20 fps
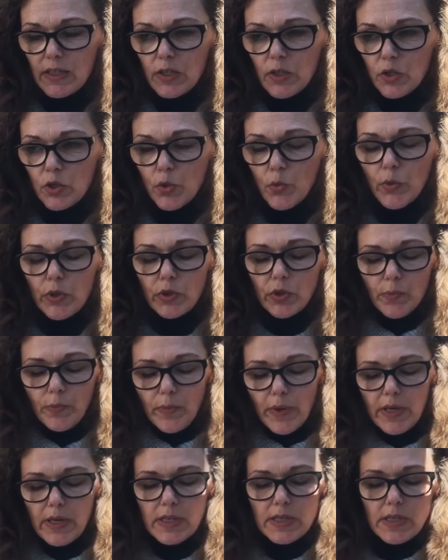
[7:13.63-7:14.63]
So when you
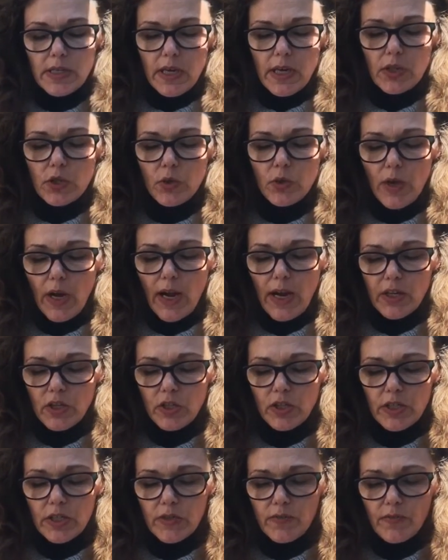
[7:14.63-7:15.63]
meditate, you
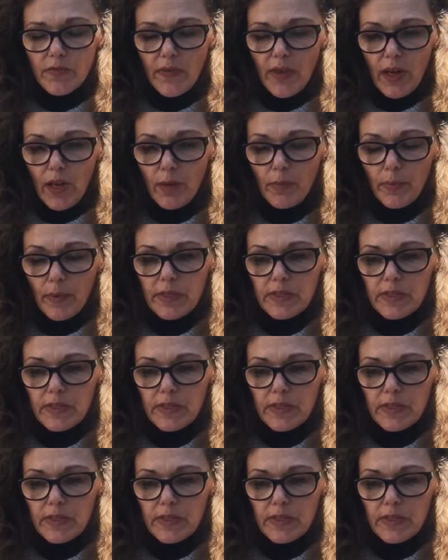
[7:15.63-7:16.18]
actually develop